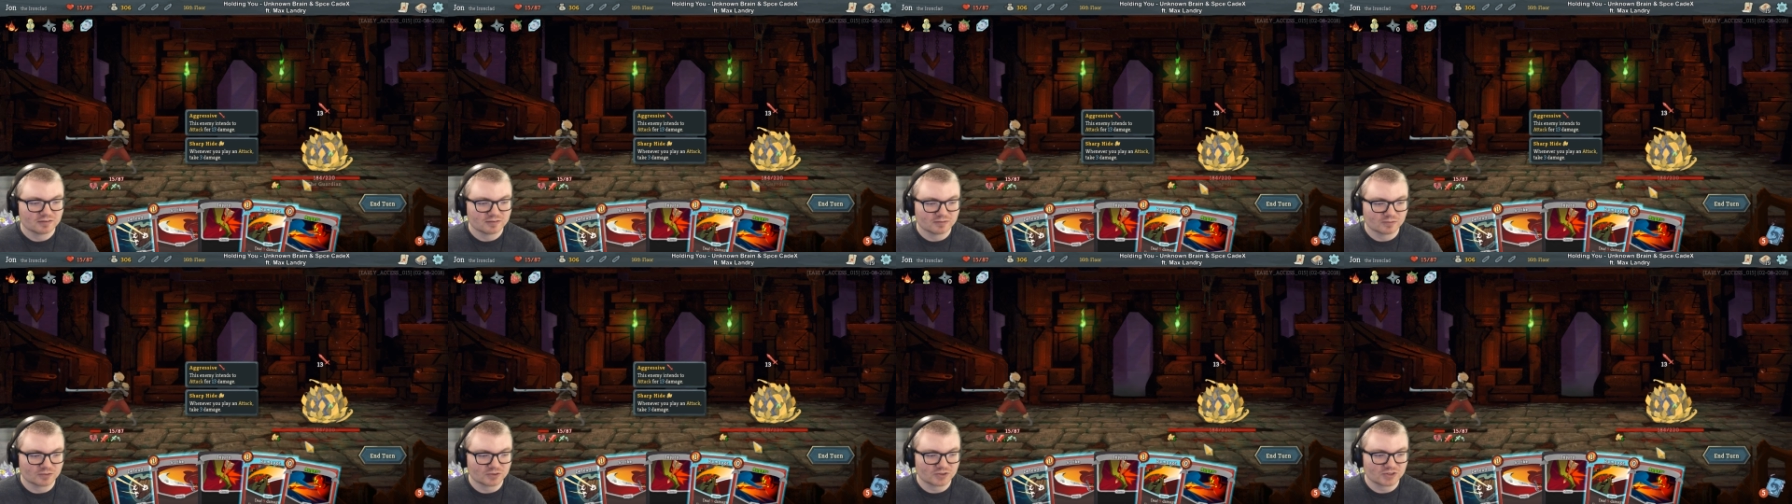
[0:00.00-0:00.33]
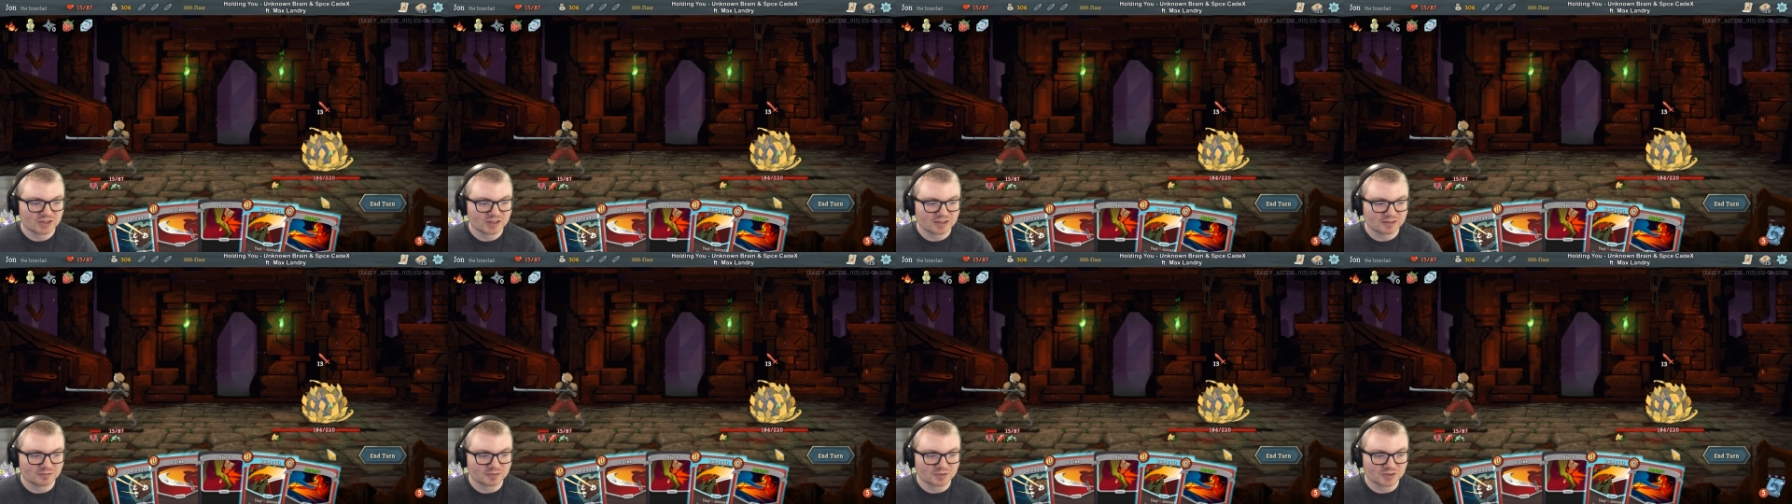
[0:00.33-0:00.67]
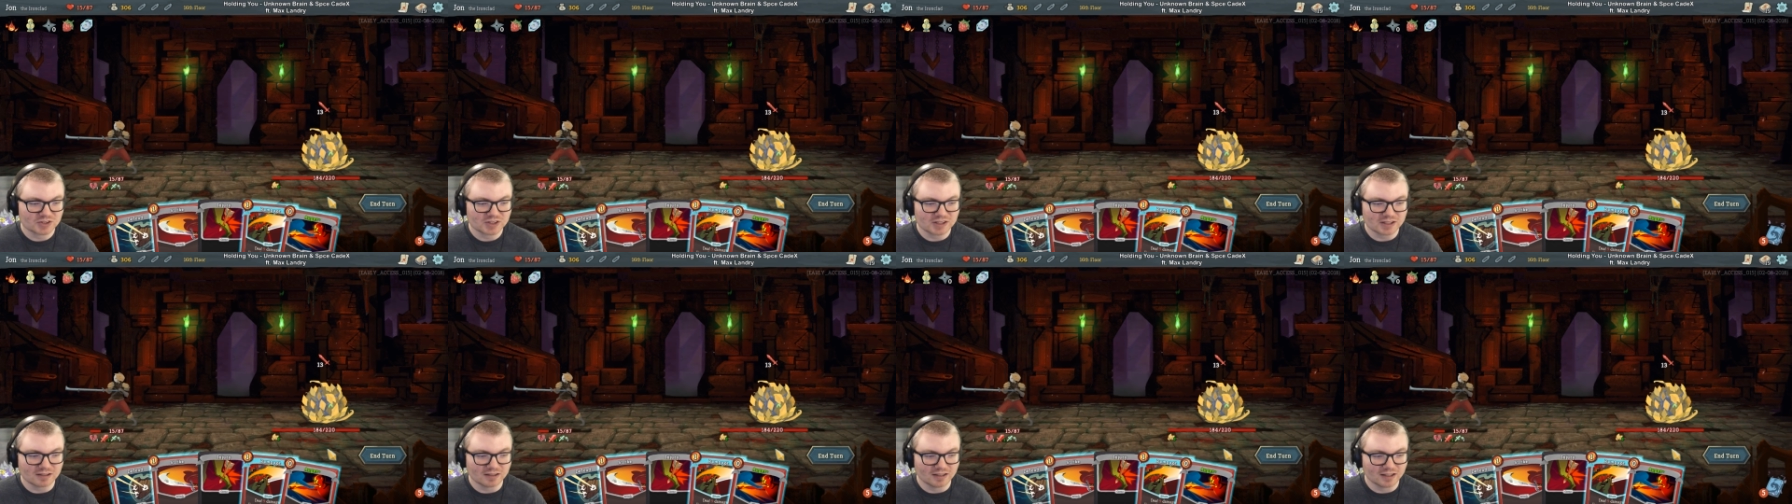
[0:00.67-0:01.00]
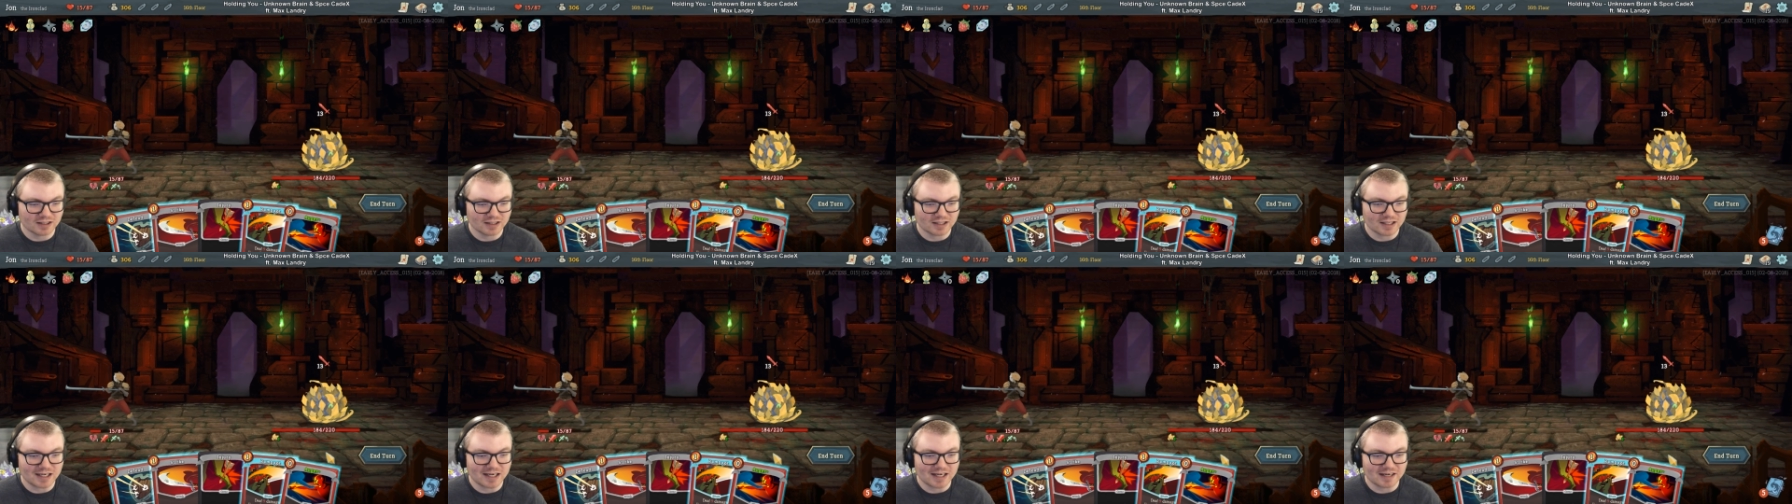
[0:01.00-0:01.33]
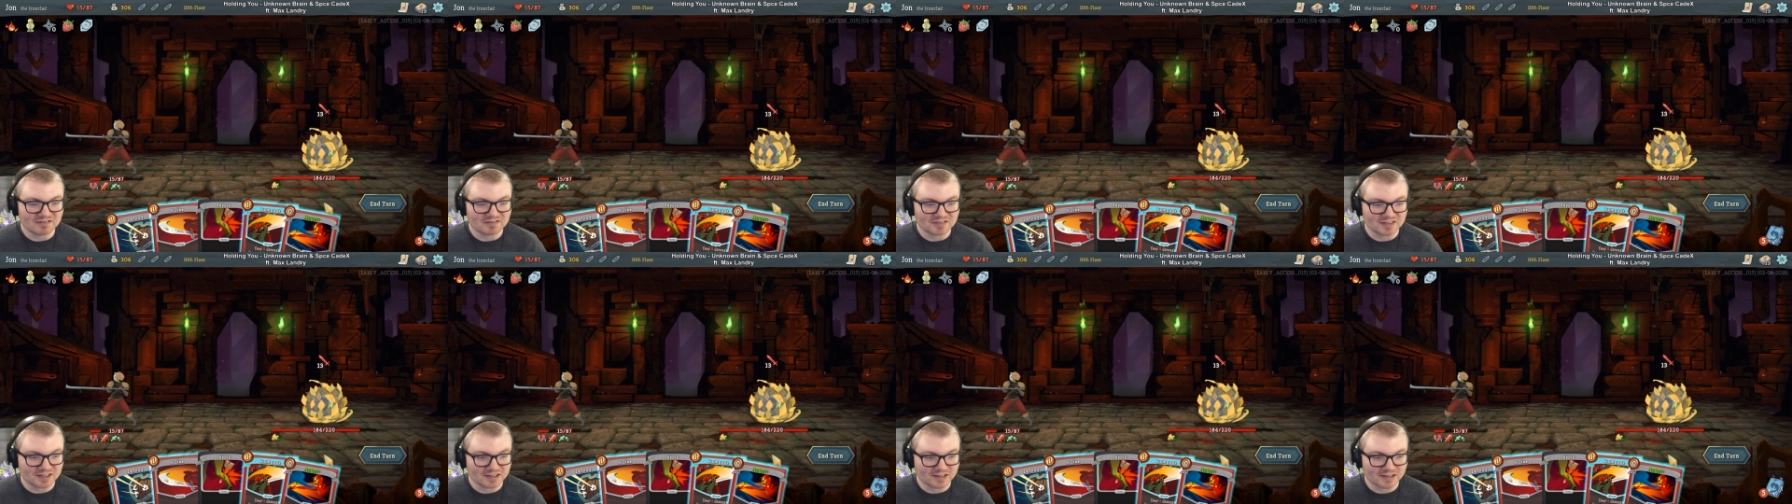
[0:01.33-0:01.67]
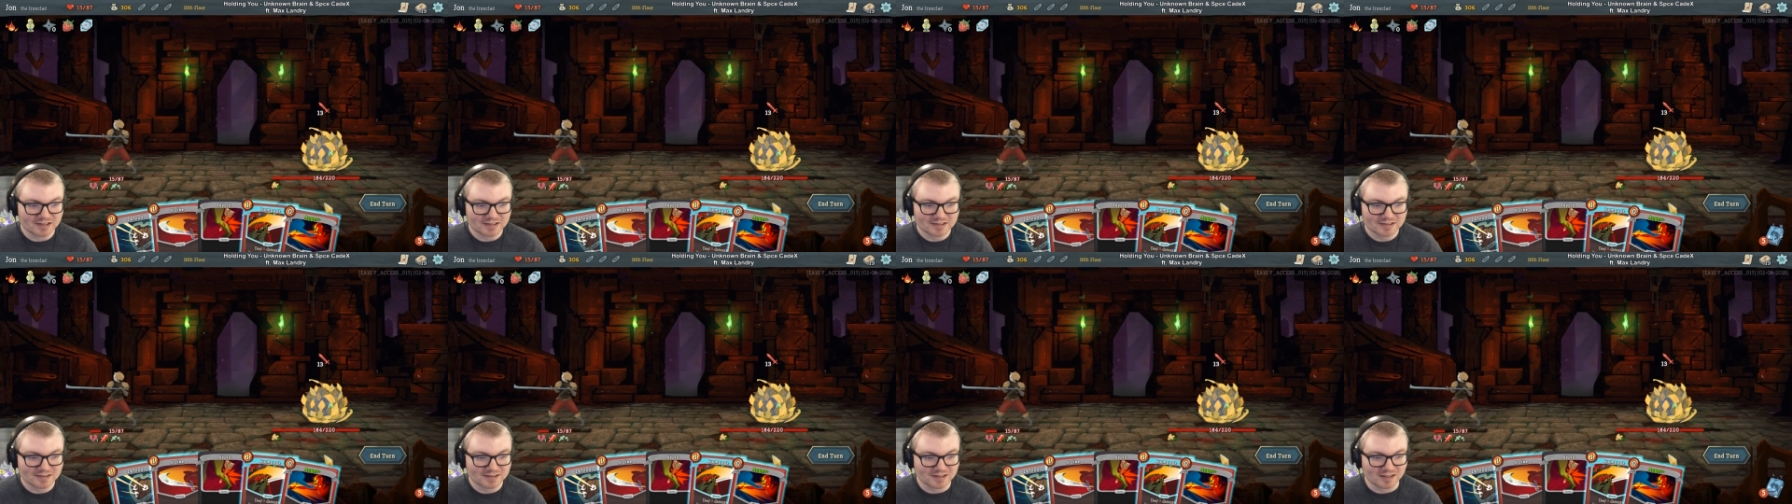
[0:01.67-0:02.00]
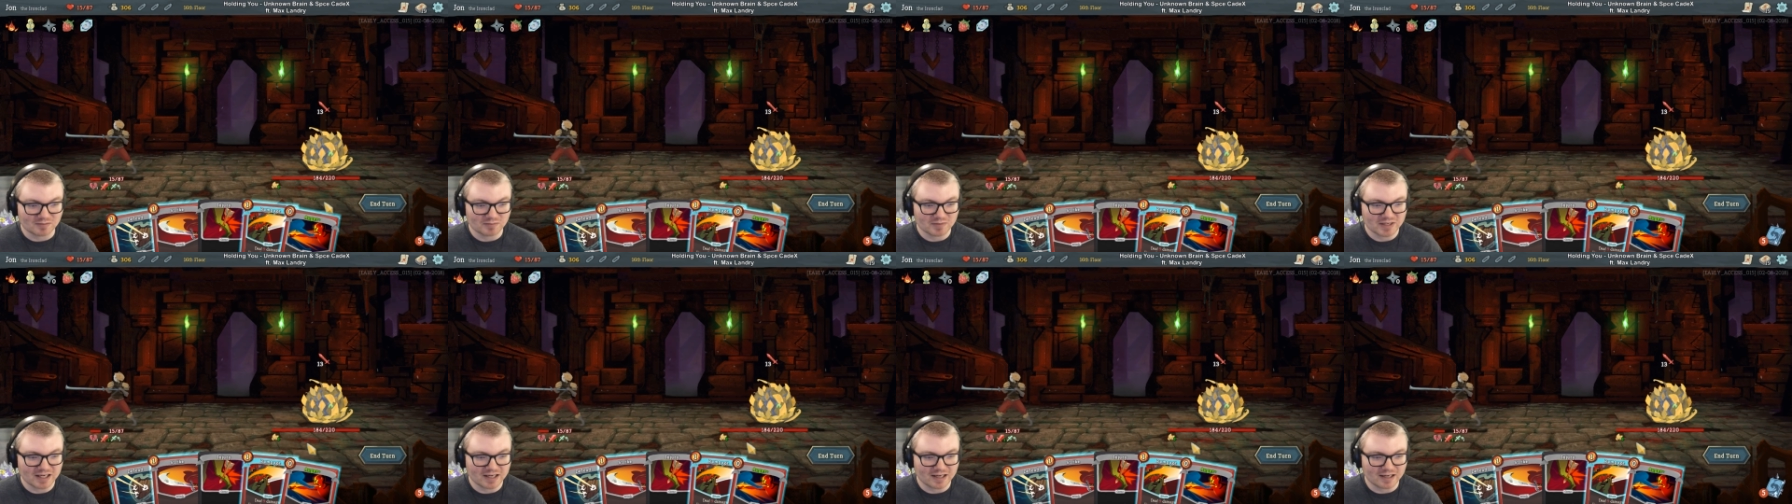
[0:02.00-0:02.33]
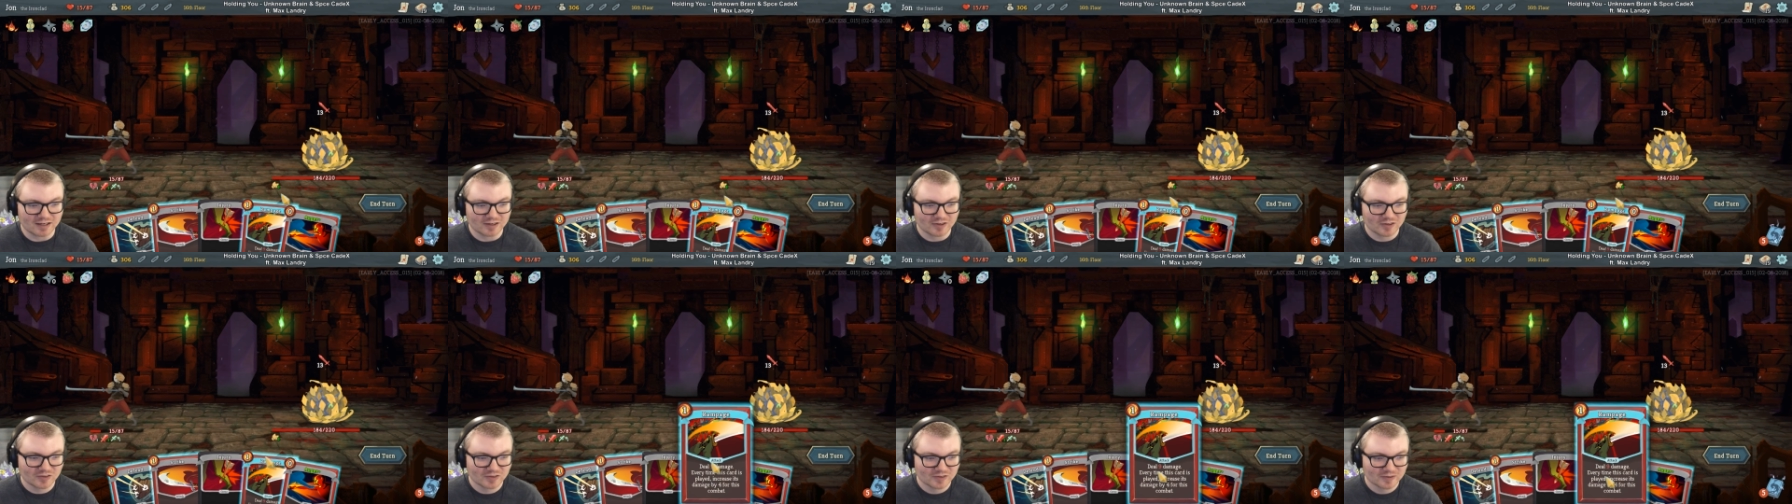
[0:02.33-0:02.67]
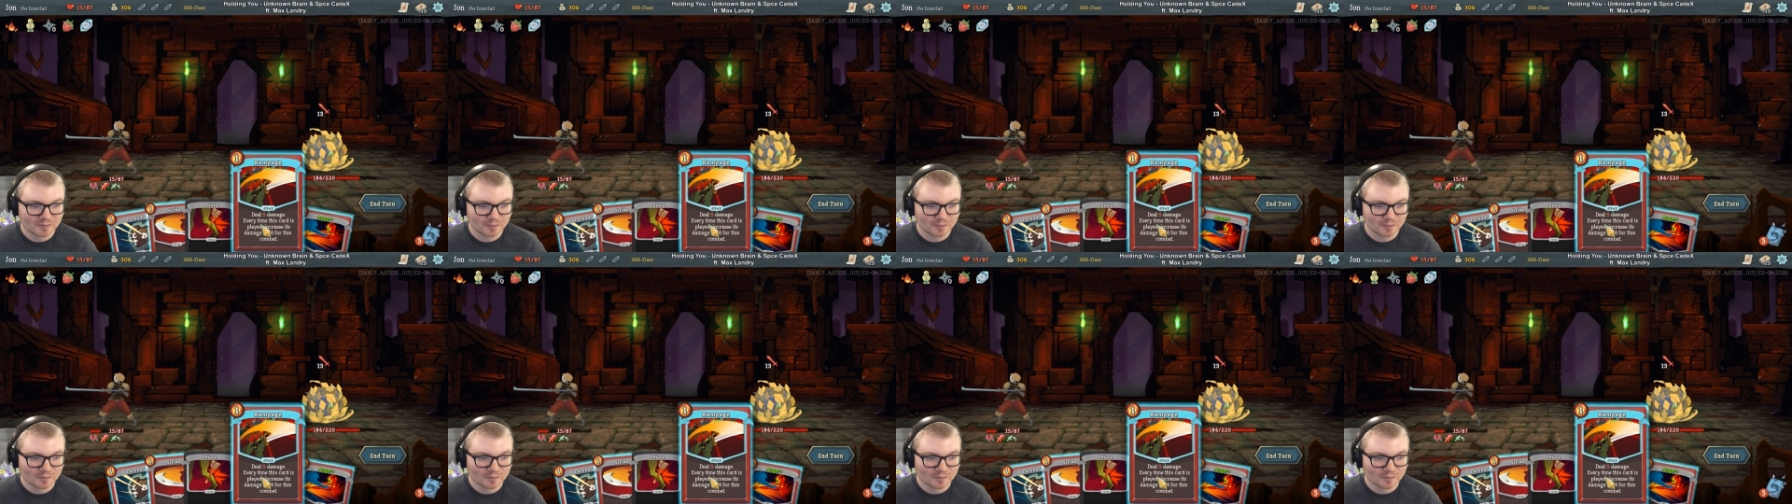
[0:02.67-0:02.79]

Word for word: We're, we're still alive in this, somehow.